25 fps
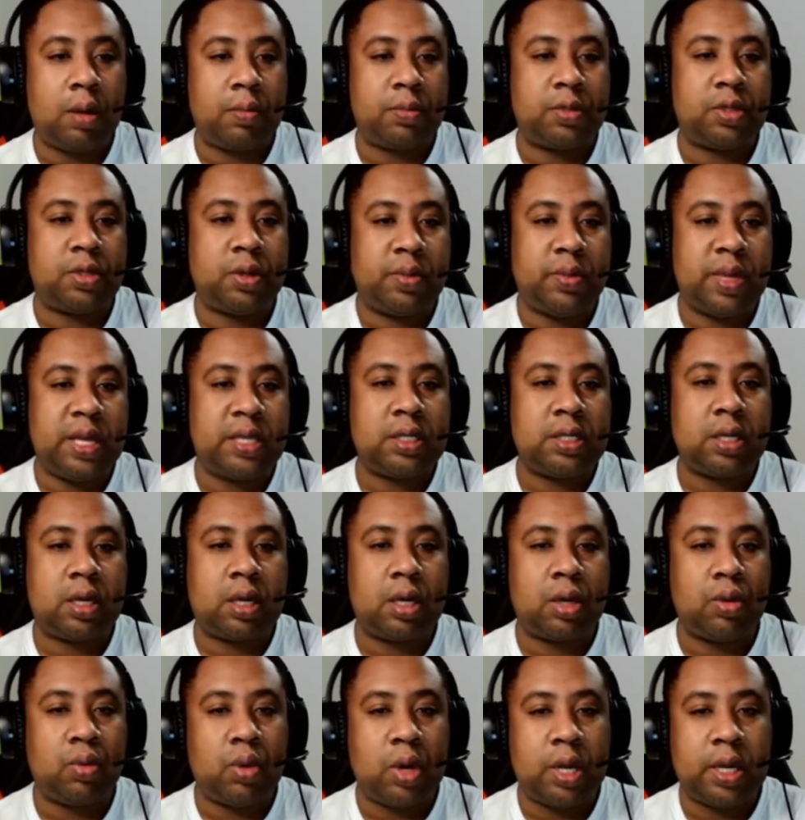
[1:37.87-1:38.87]
So
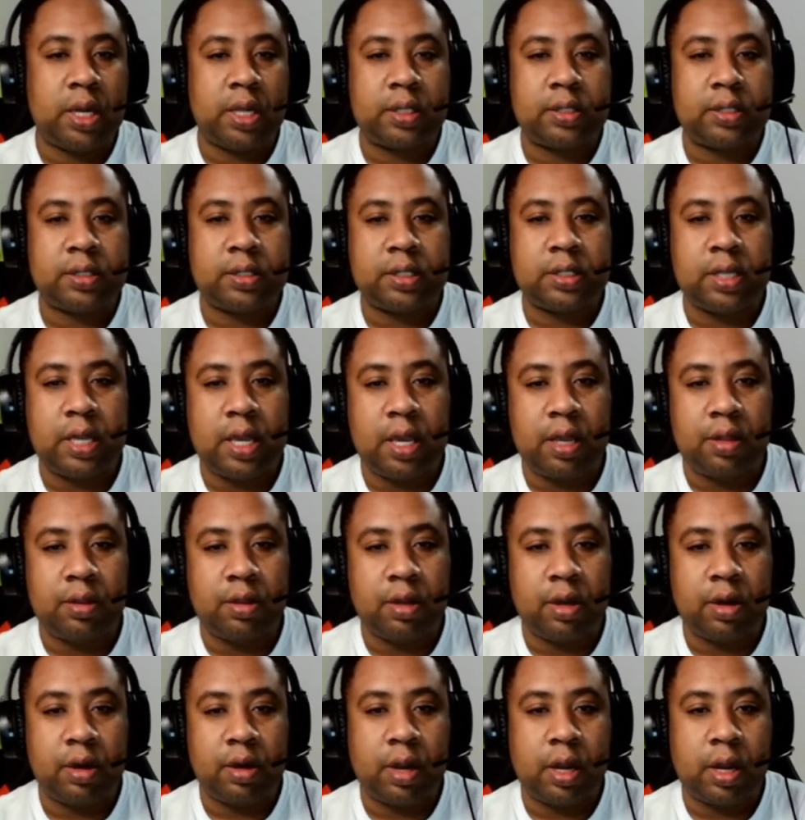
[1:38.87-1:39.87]
basically what it's saying
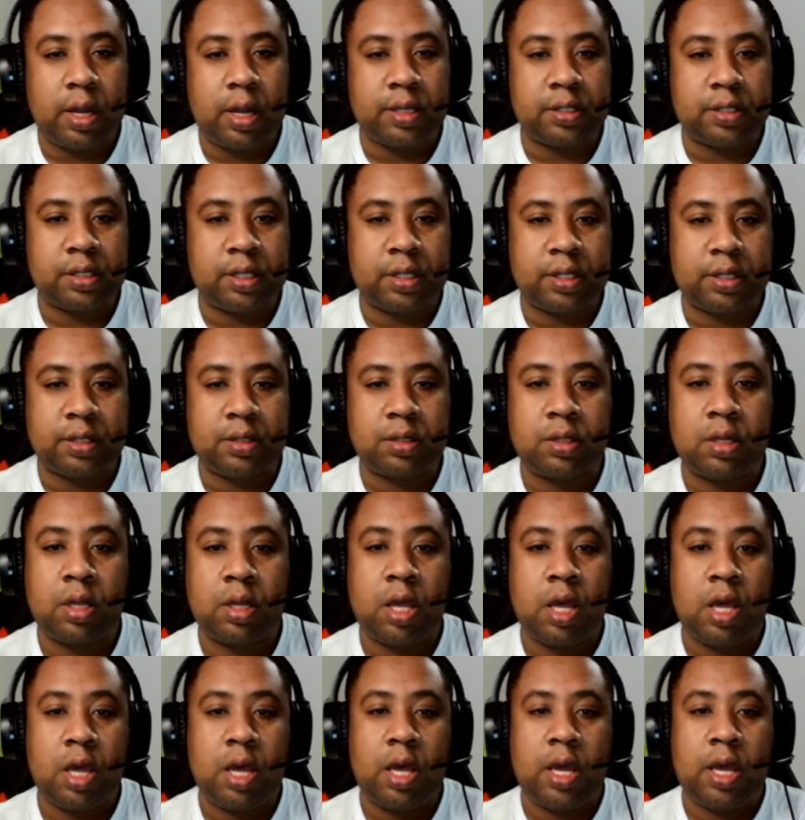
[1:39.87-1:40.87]
there, guys, is
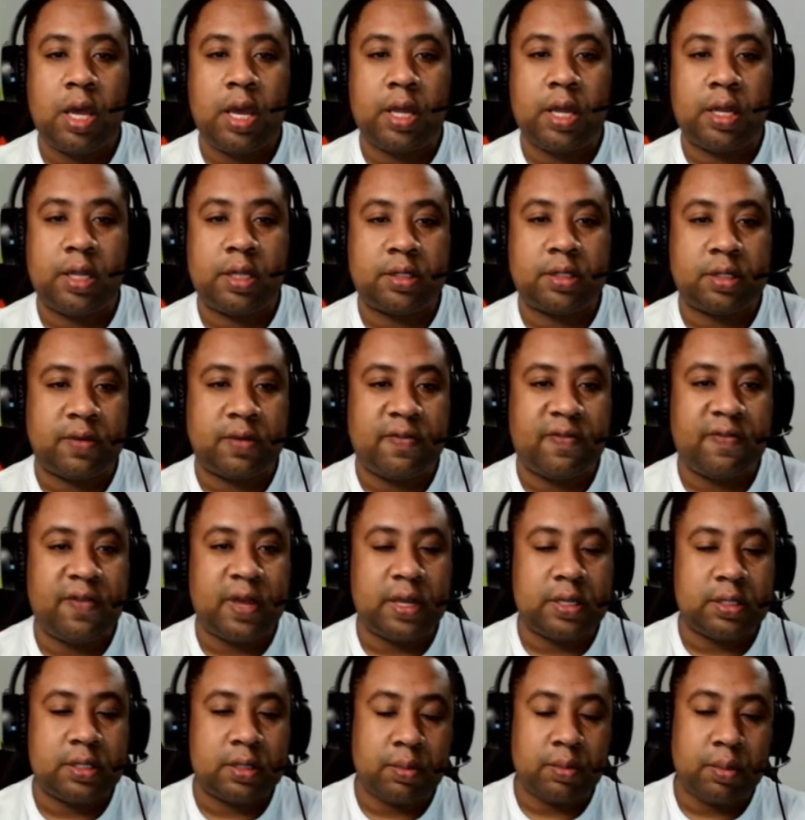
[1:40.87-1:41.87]
it is a
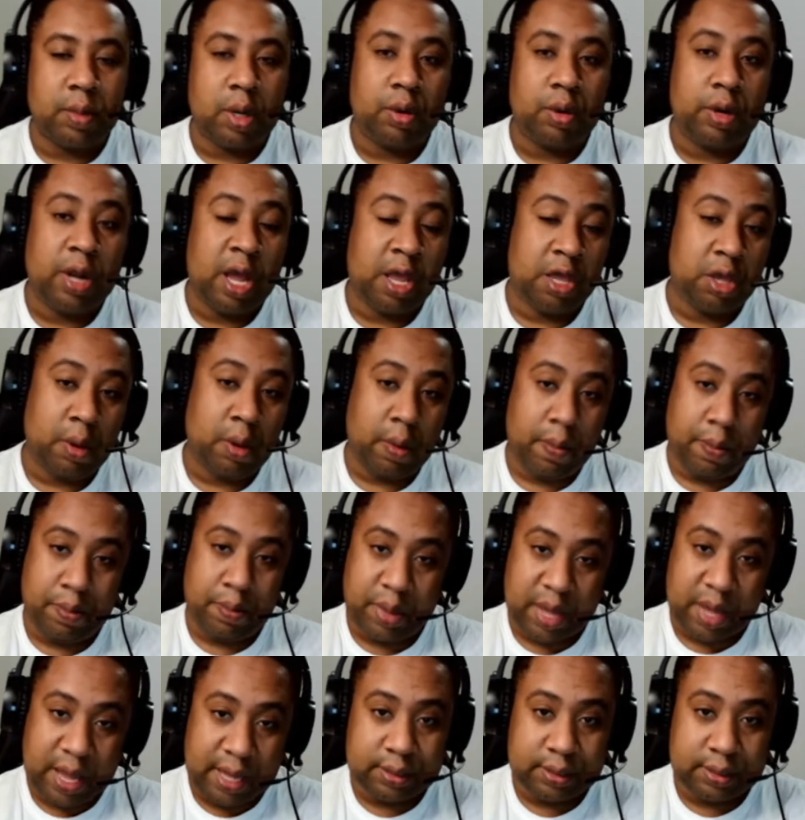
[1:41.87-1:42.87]
fixed amount that you
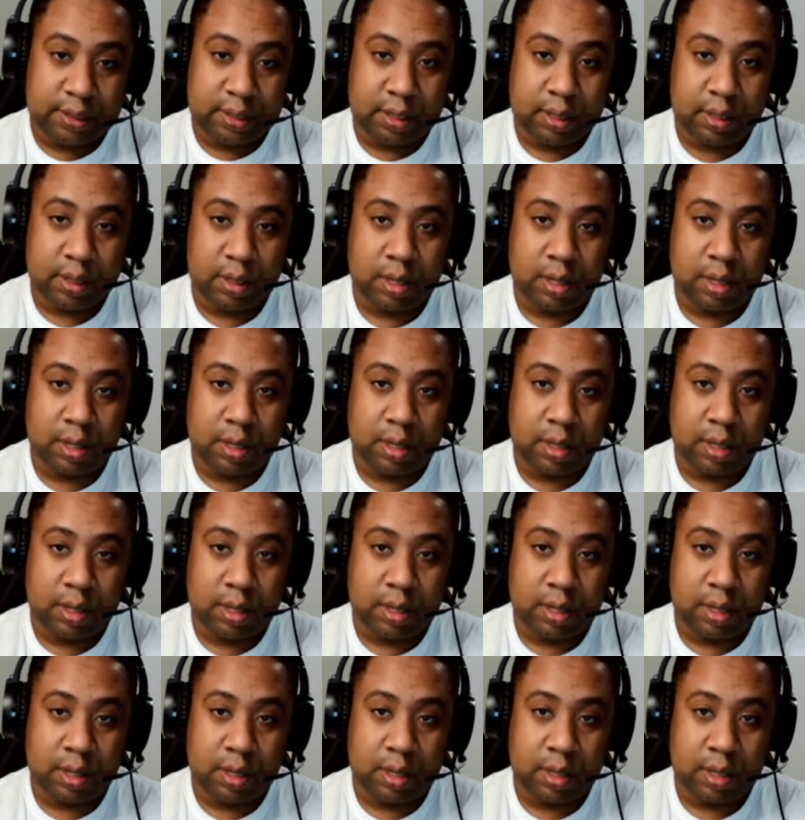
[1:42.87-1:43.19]
bet,